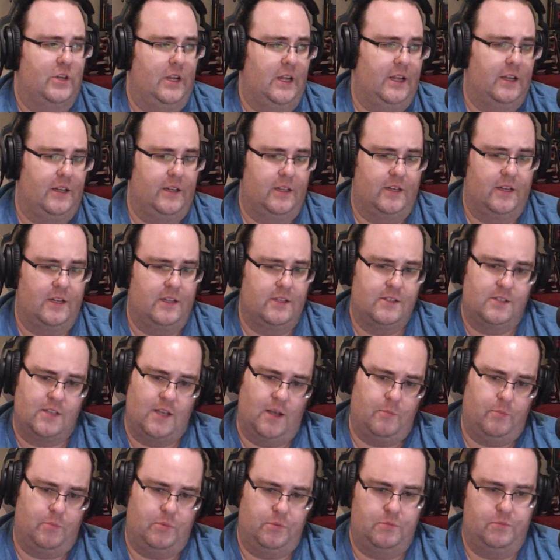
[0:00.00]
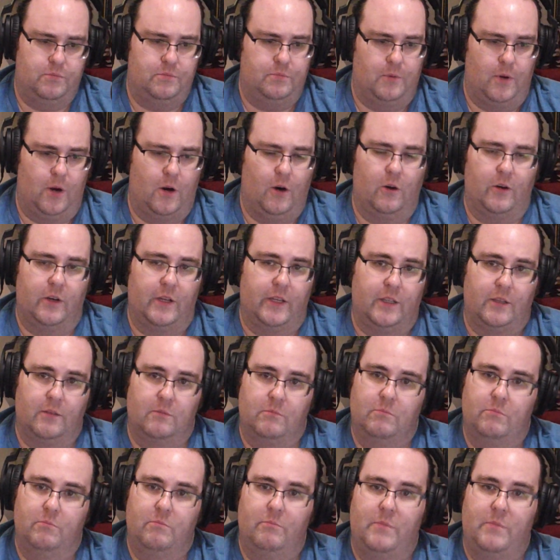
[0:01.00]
and it ends up hurting